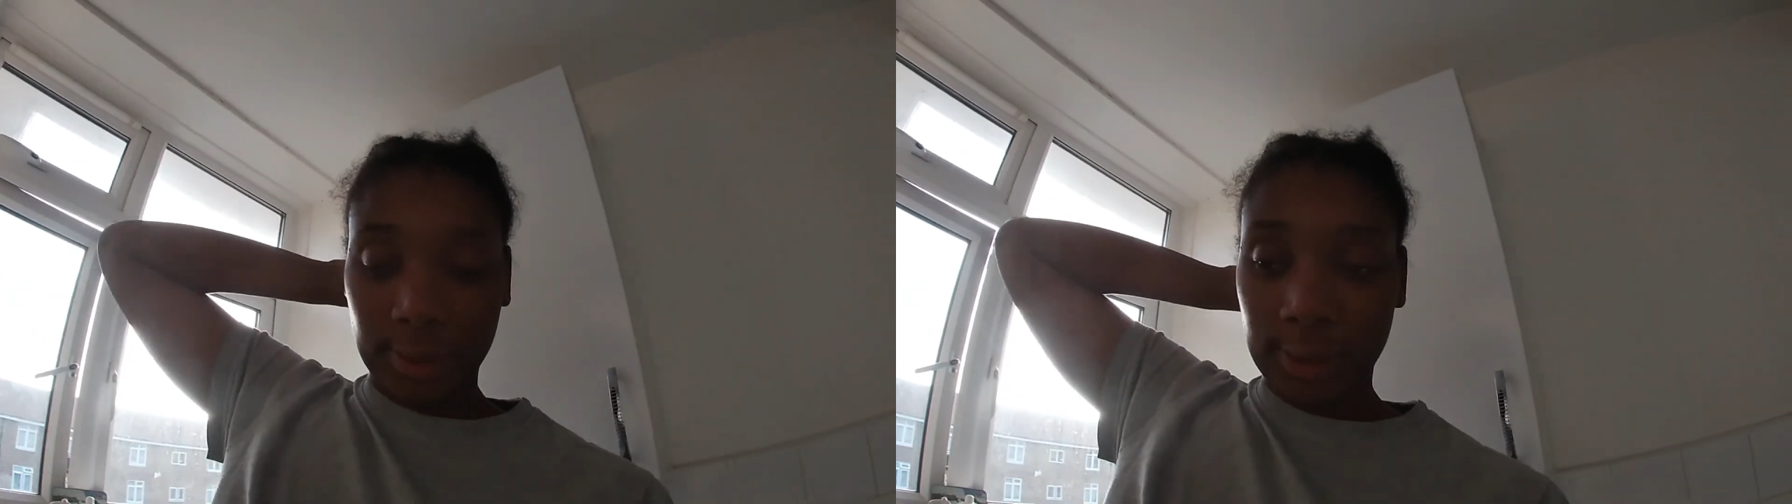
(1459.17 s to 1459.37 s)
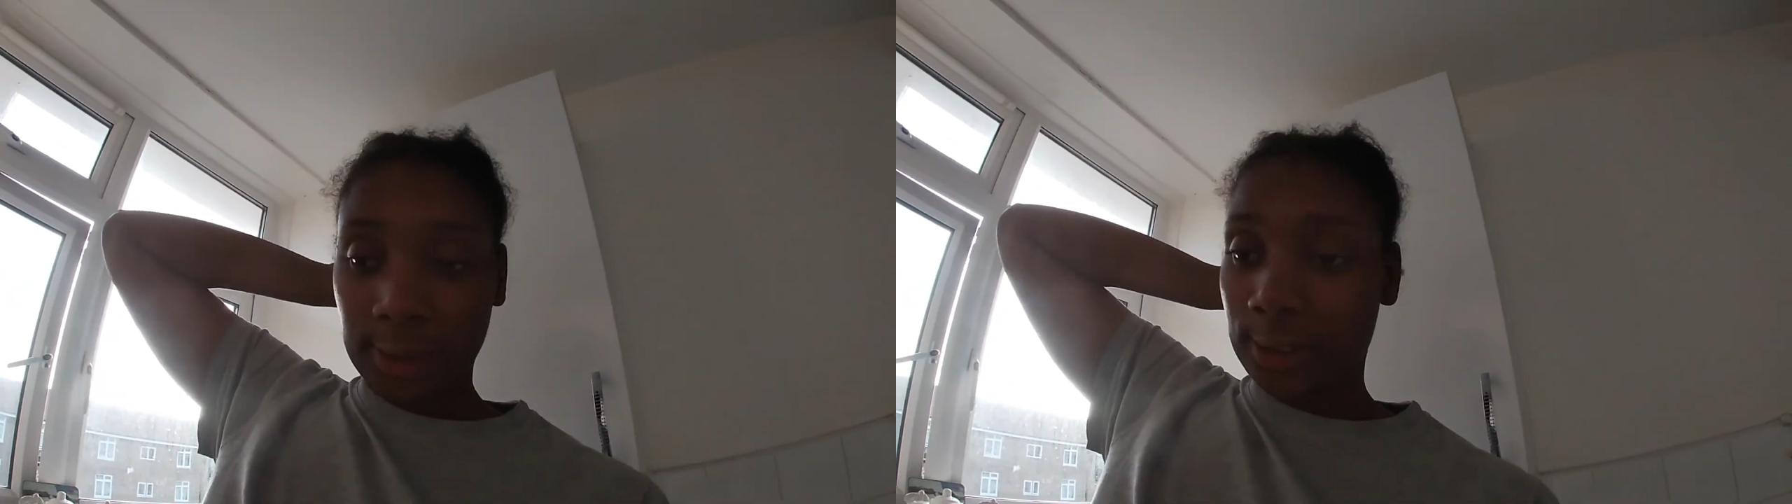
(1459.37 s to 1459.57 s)

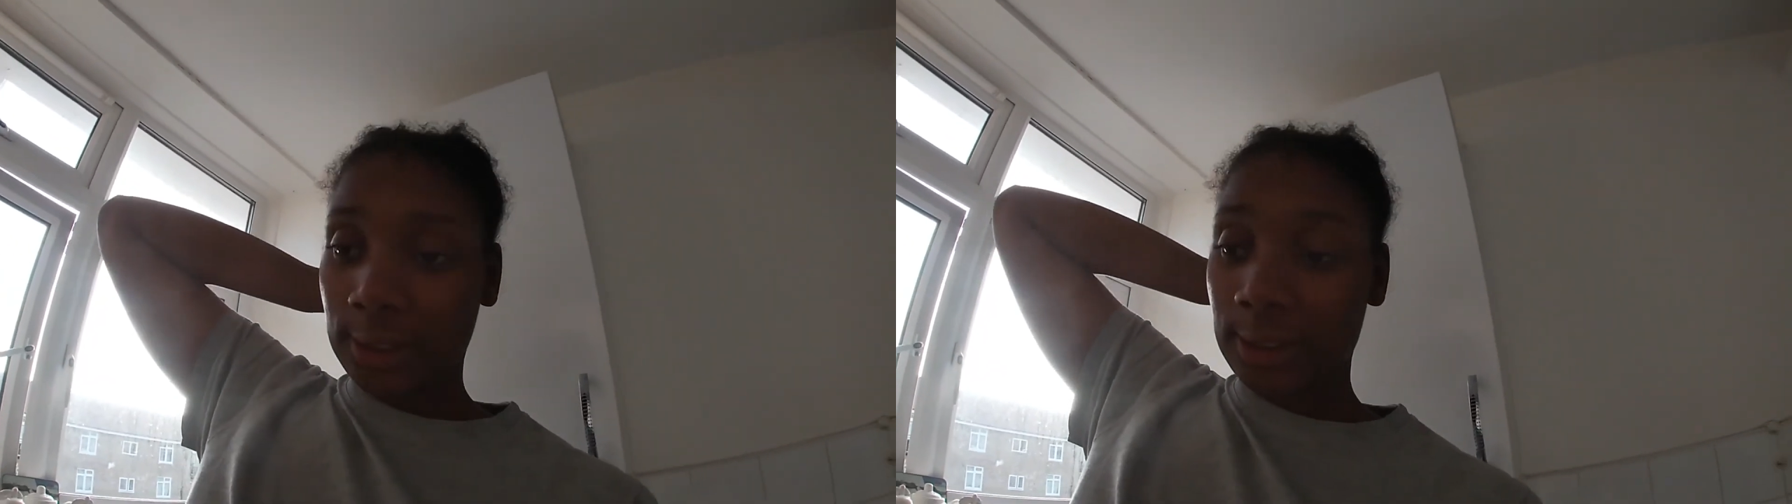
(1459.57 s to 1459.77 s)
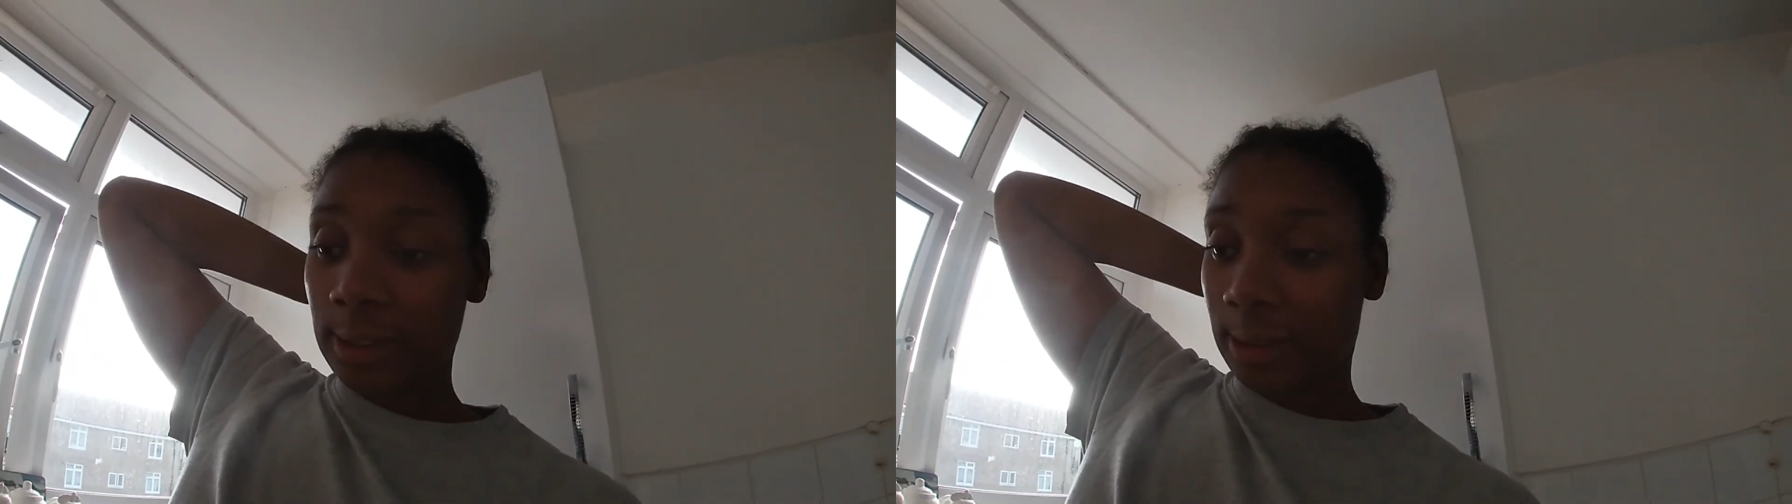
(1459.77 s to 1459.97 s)

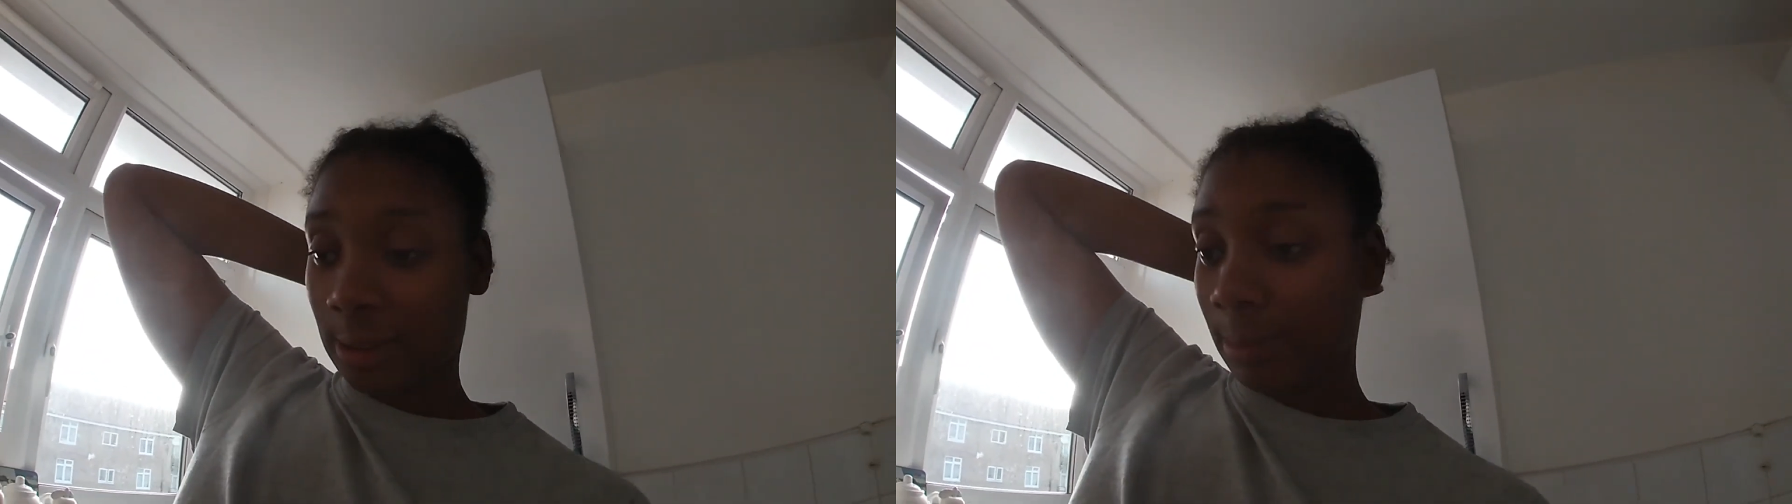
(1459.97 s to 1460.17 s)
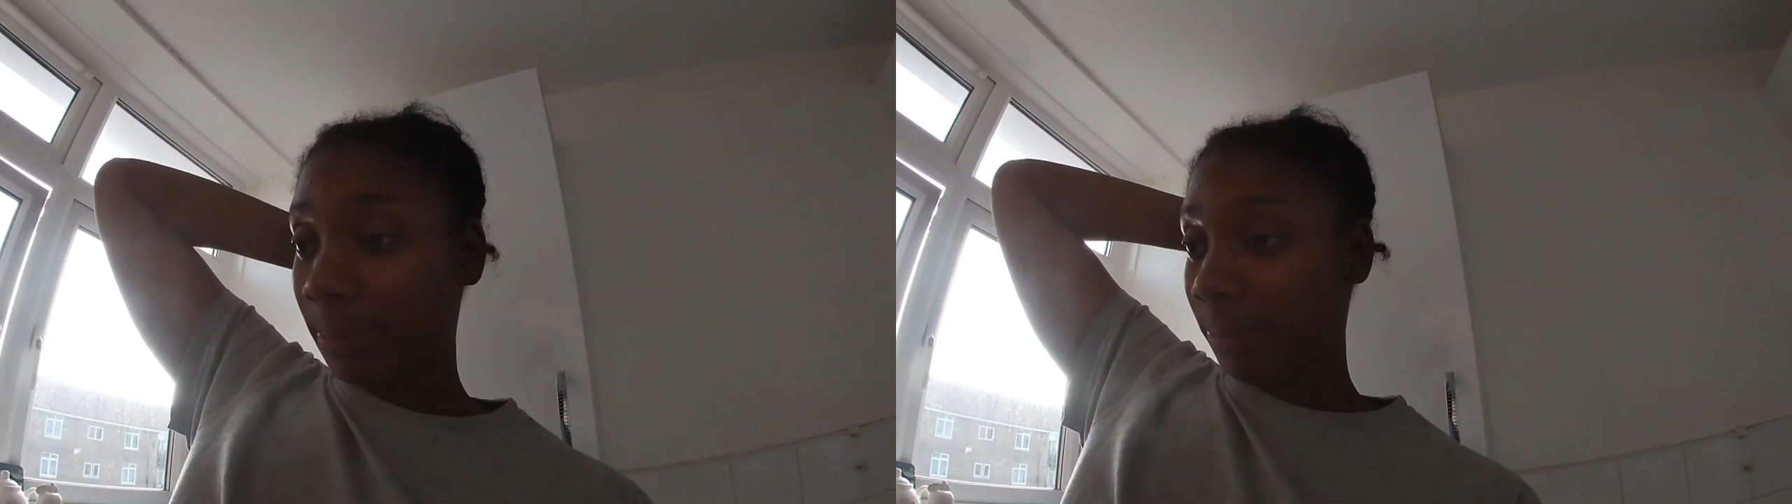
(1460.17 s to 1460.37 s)
and
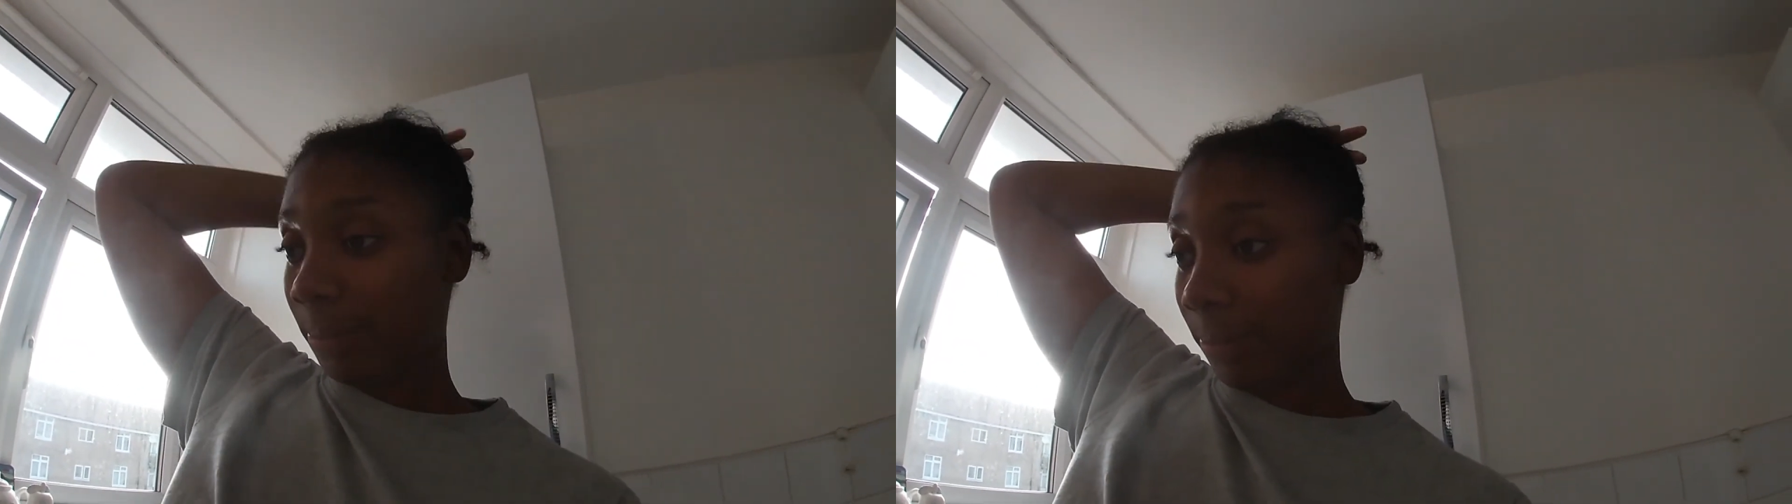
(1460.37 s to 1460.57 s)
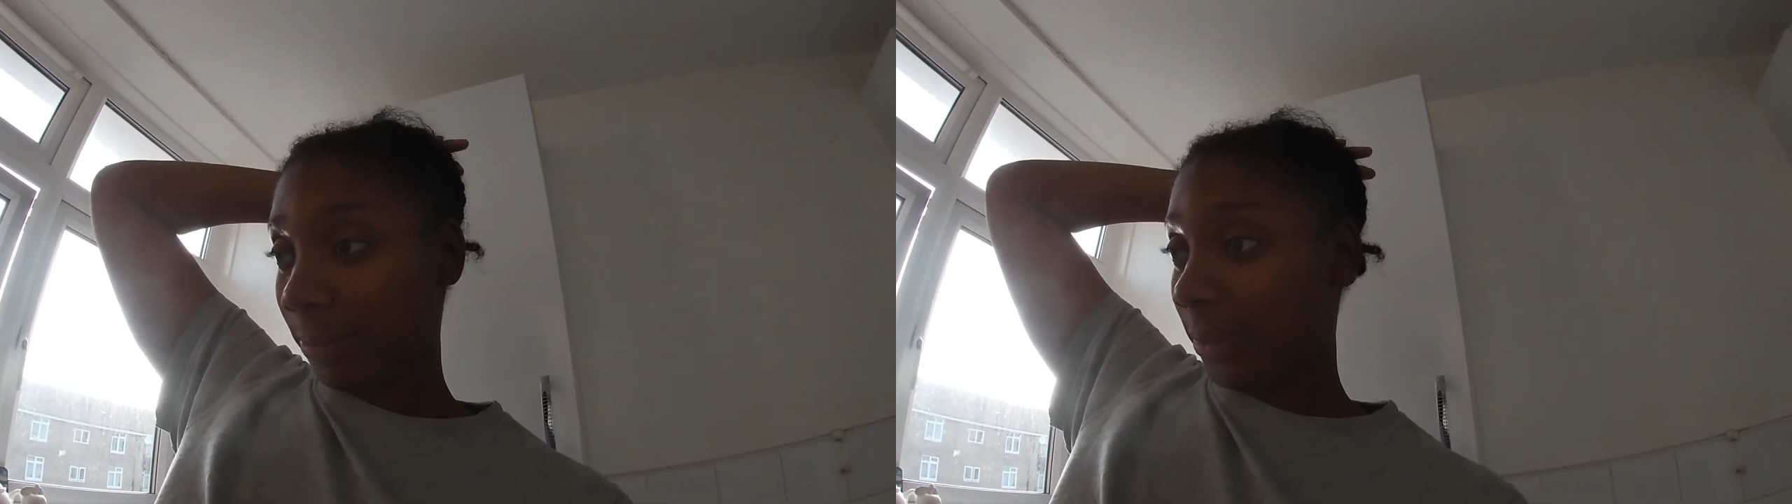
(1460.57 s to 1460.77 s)

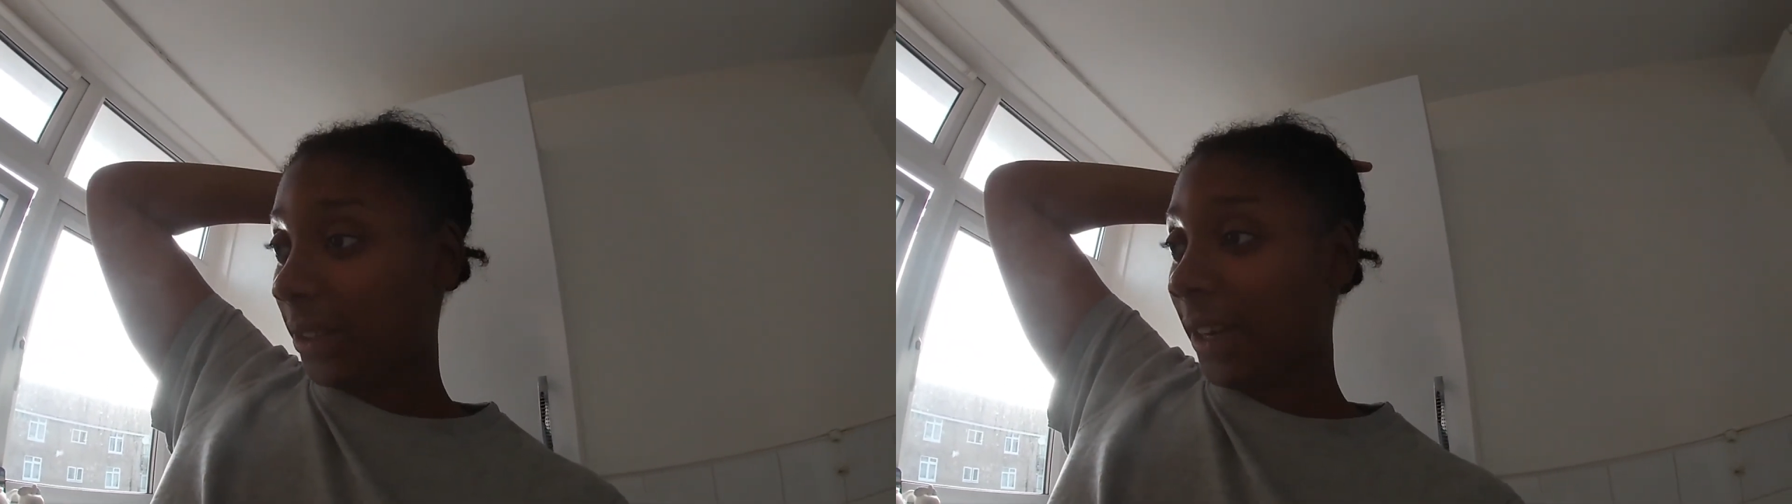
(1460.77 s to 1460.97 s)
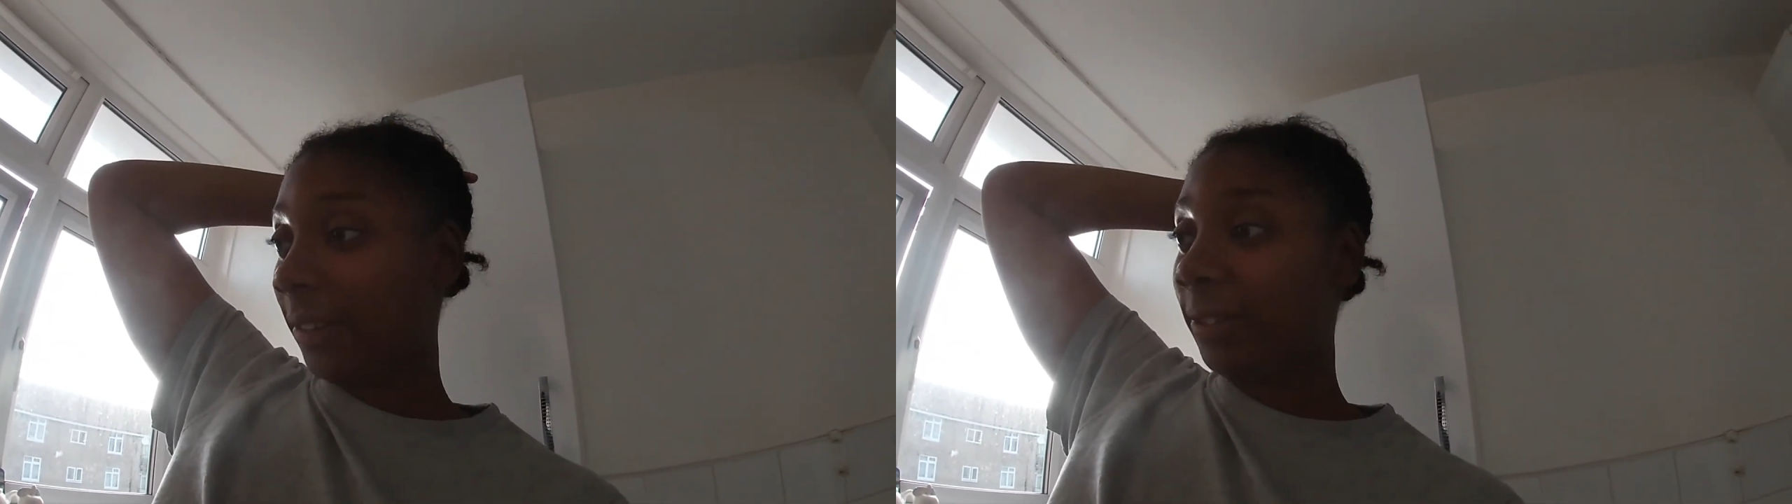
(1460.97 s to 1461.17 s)

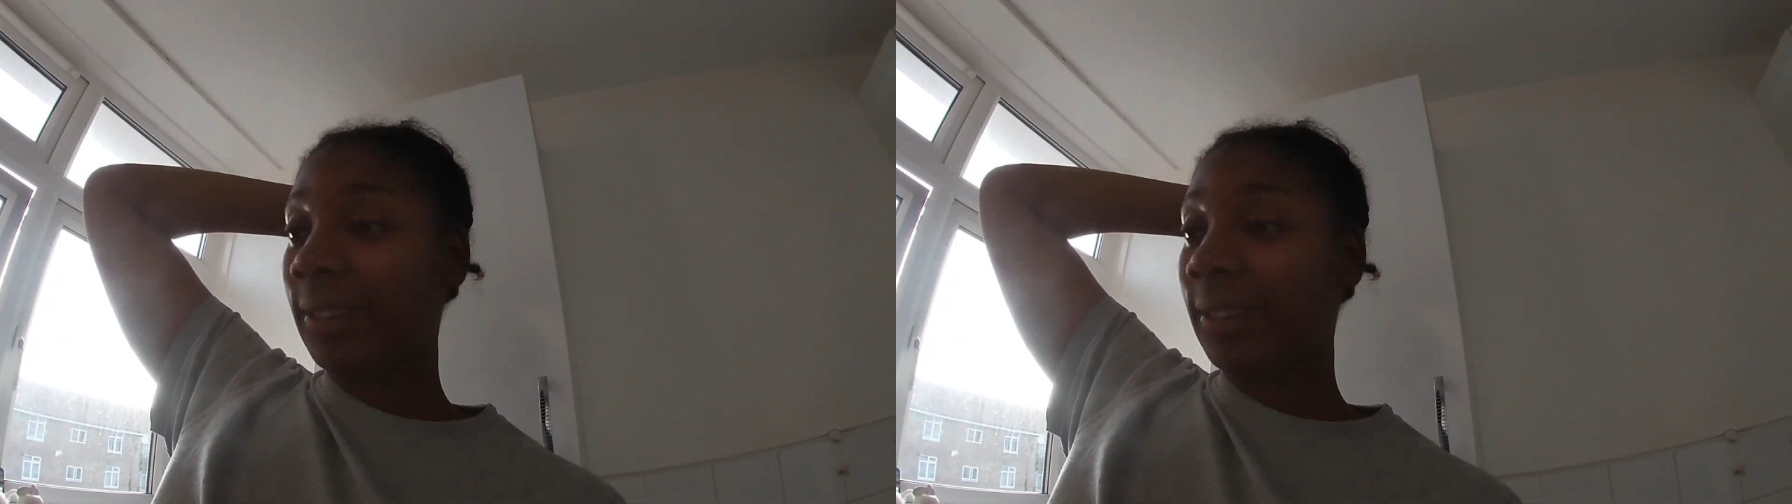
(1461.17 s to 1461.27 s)
getting